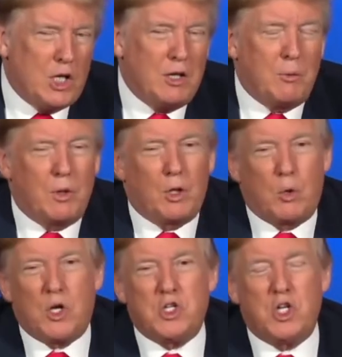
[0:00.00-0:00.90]
The
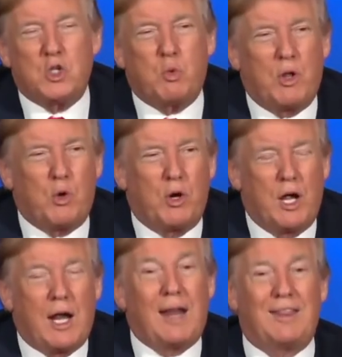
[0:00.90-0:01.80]
question is whether or
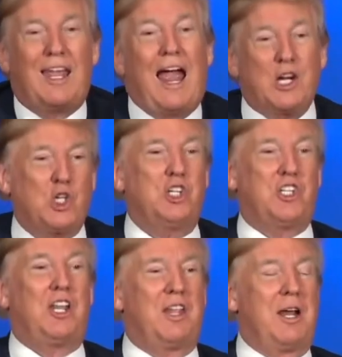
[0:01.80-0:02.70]
not they actually
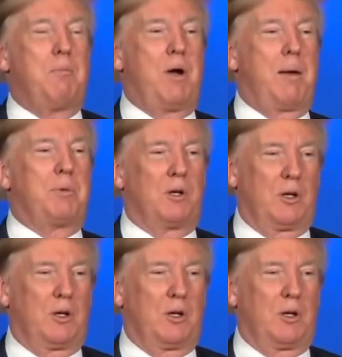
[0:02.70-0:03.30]
say that I'm popular.